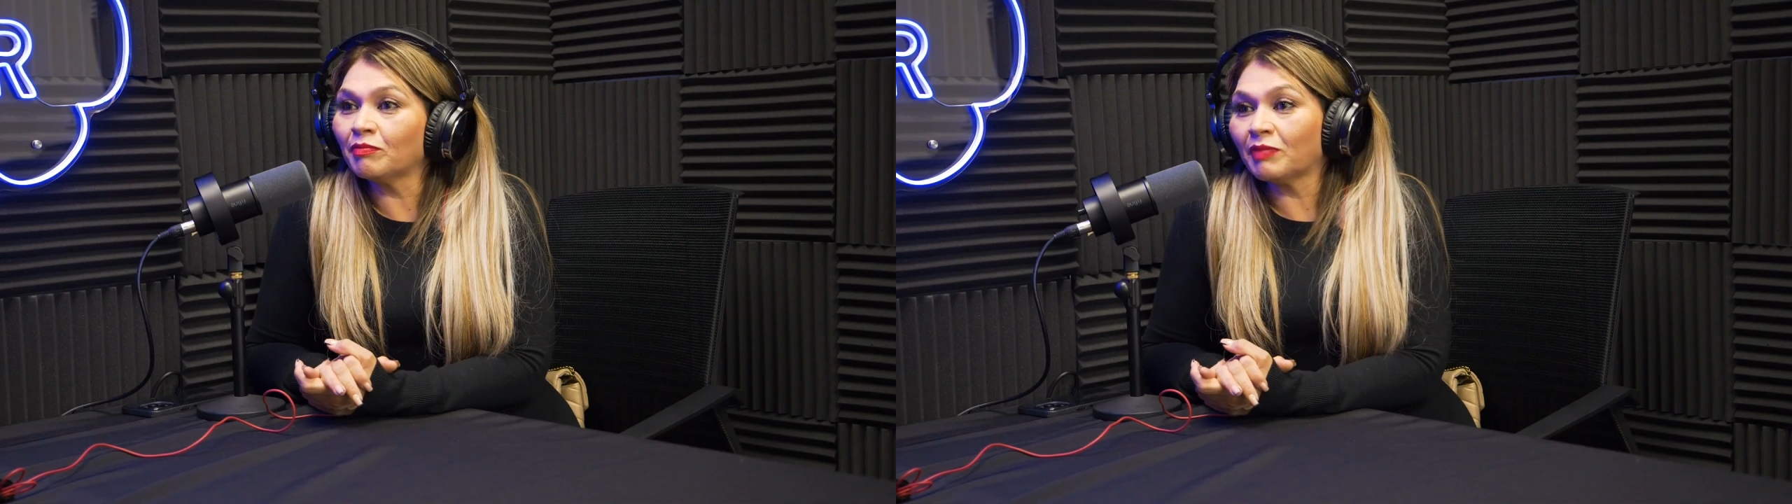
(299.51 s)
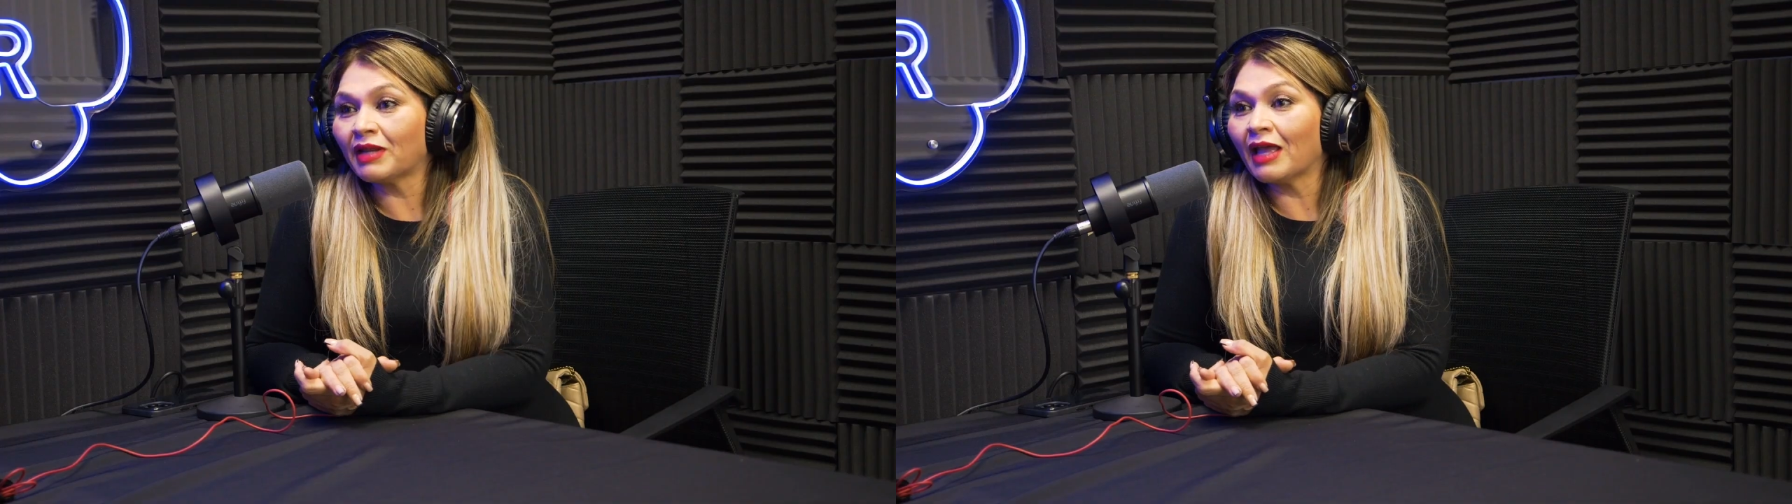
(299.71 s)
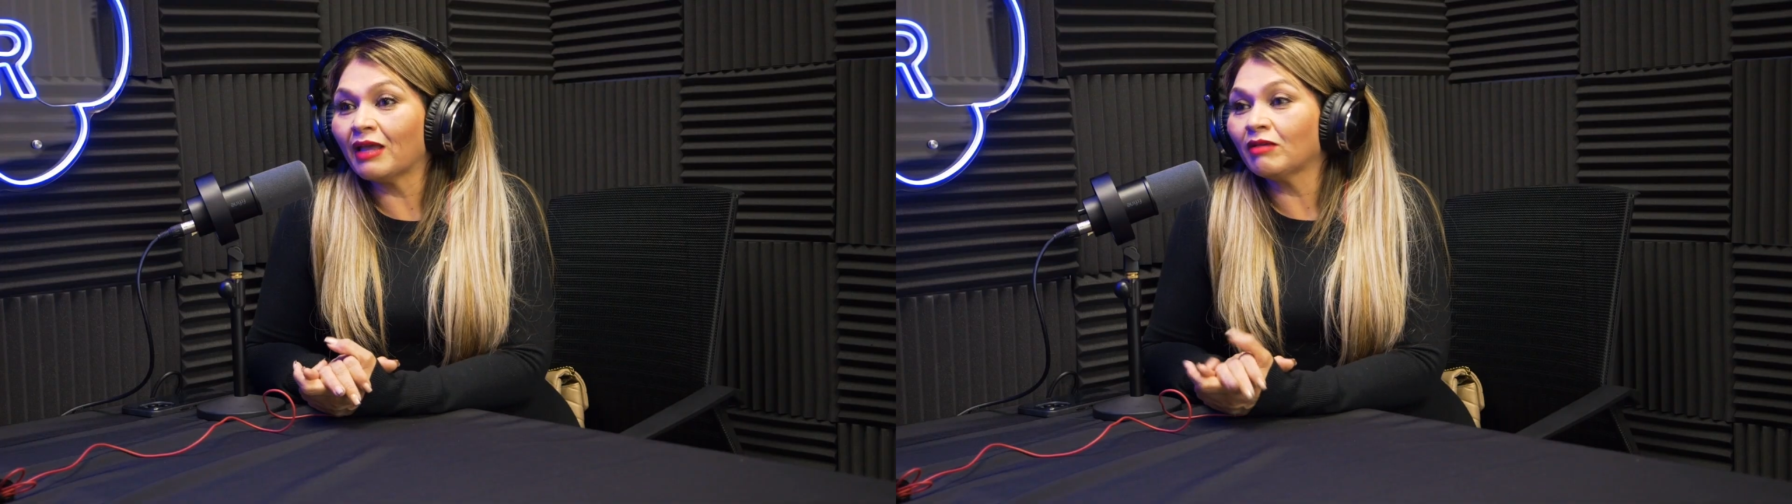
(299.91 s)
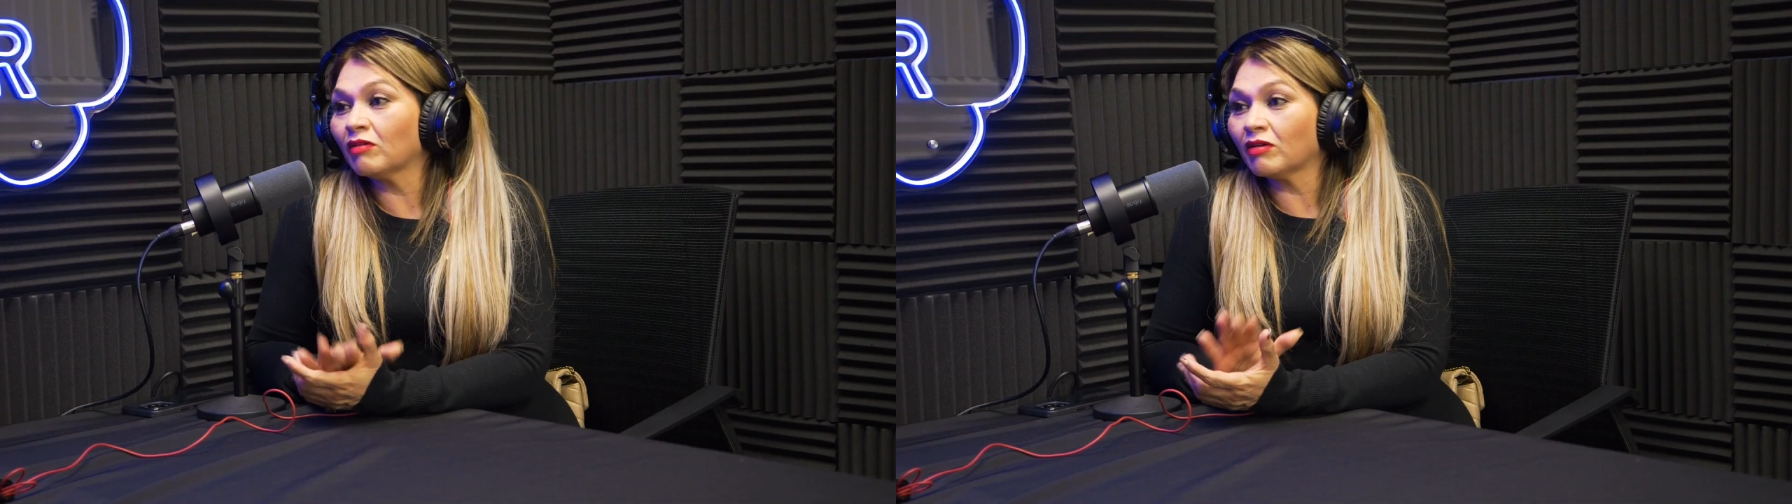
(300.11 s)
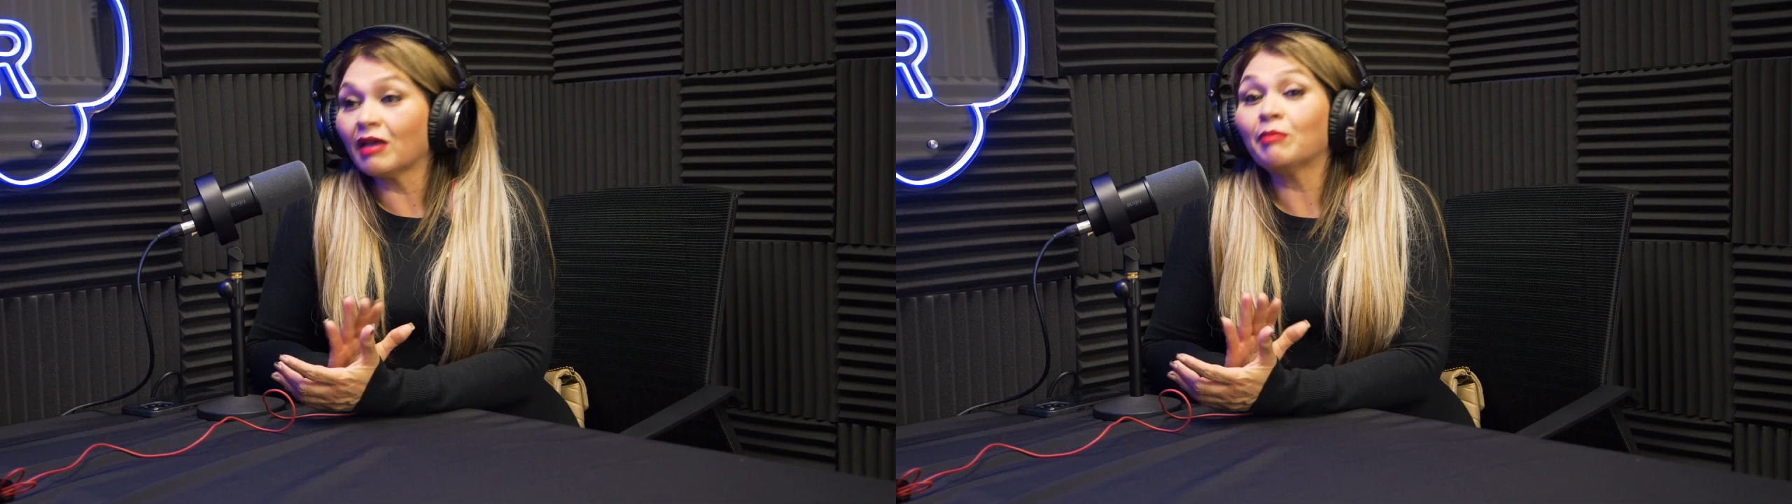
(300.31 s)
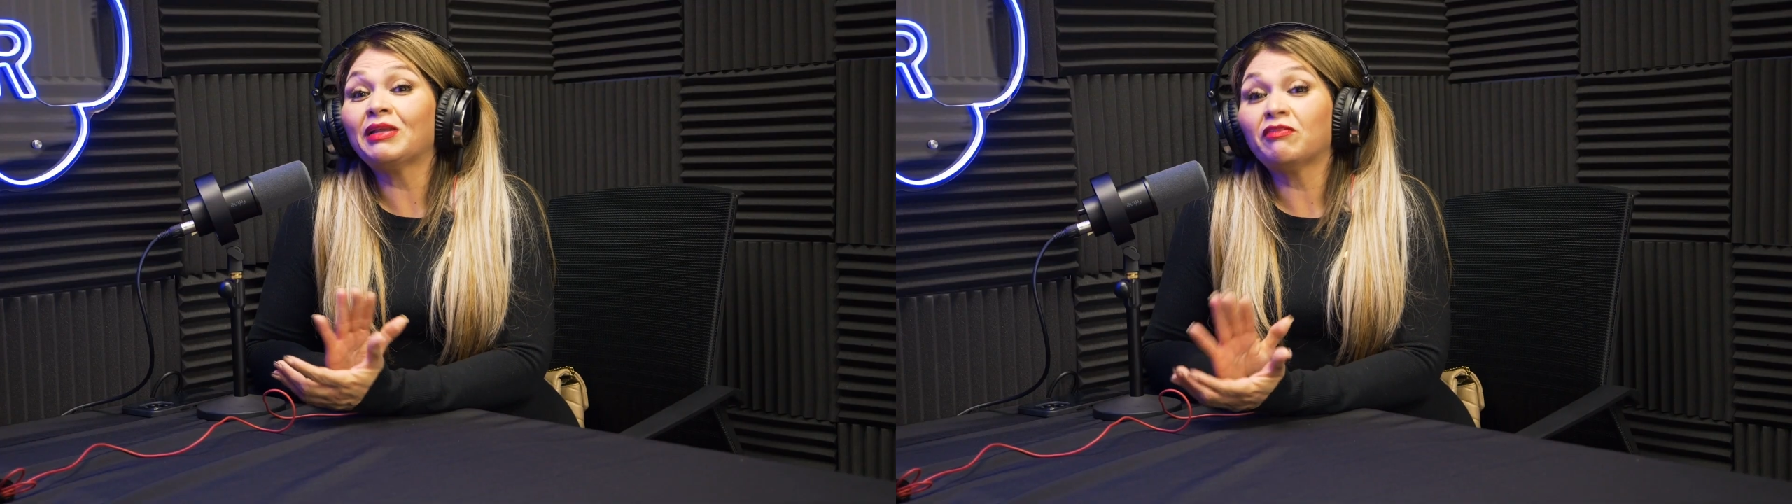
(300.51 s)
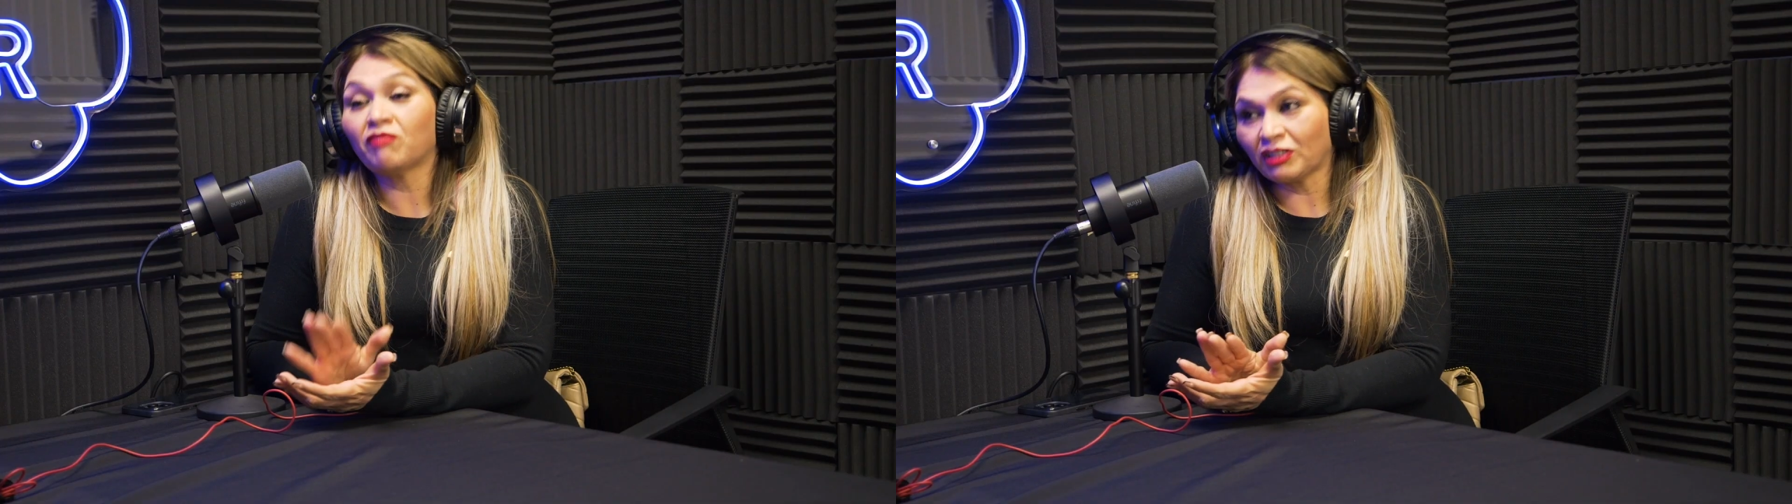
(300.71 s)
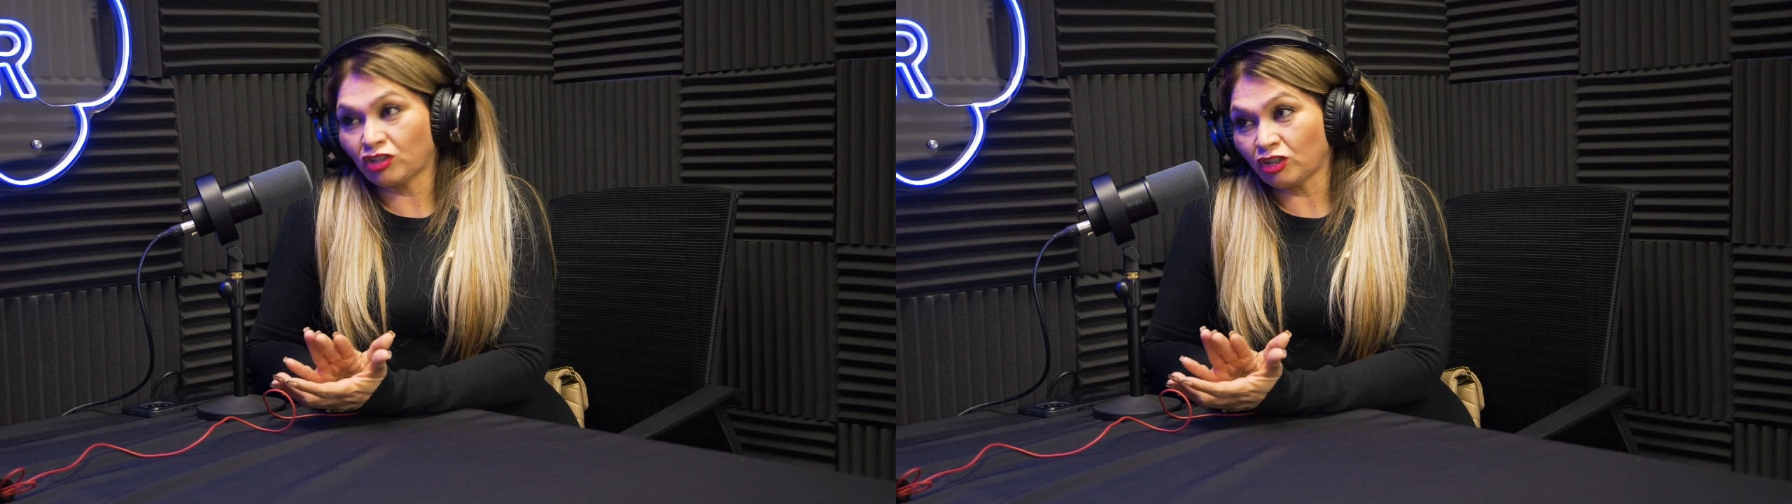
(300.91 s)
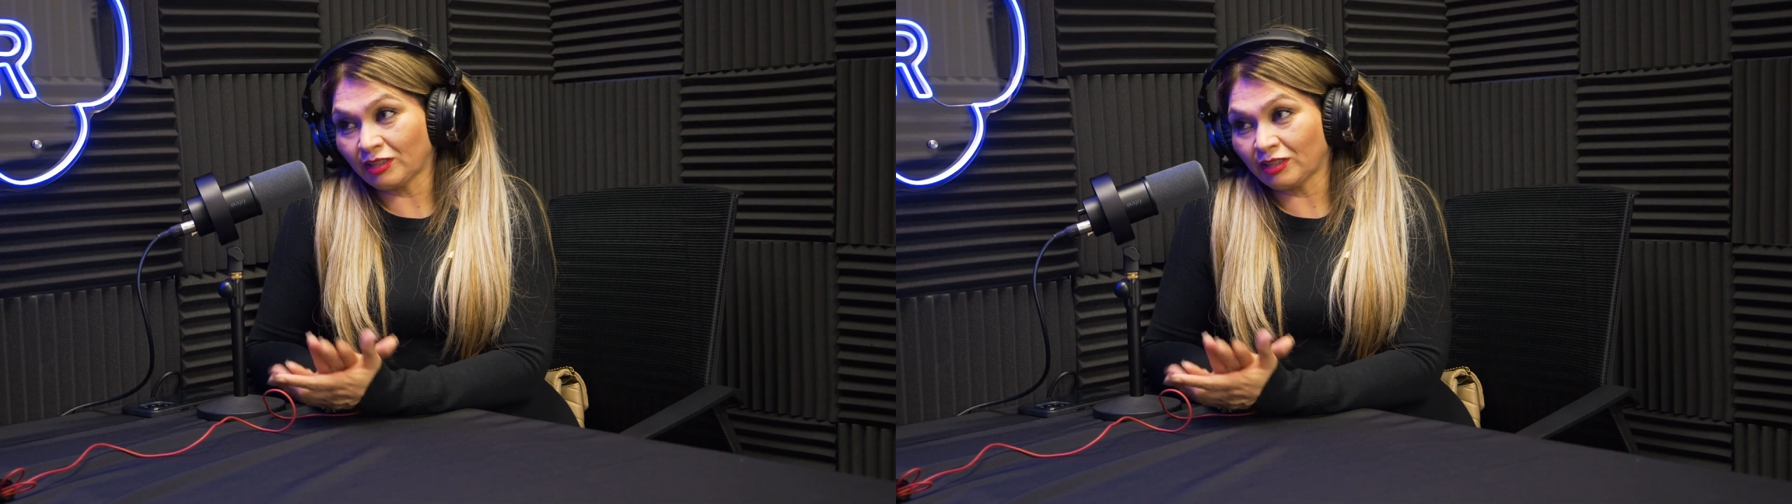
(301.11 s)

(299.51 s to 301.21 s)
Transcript: but I am an investor